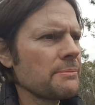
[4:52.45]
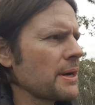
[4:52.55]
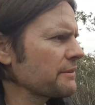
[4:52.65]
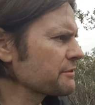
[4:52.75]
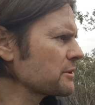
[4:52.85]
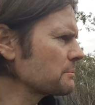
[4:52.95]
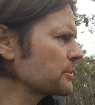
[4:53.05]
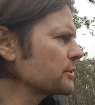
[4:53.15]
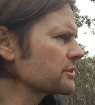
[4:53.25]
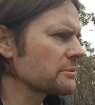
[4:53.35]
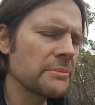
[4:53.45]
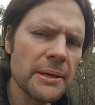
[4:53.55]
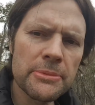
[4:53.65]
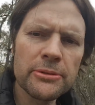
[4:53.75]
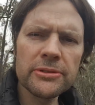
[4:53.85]
apart from the birds and
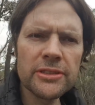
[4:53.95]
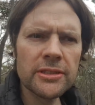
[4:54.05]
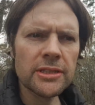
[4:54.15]
mammals.